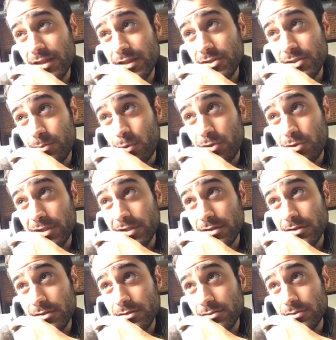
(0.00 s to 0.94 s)

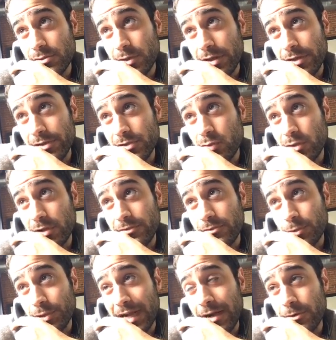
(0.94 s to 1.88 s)
supporting greater than
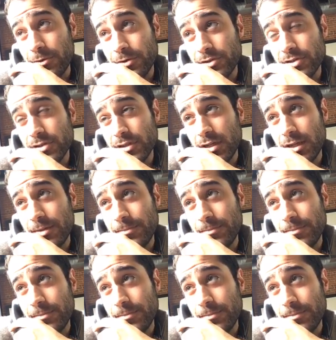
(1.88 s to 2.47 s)
24 hours,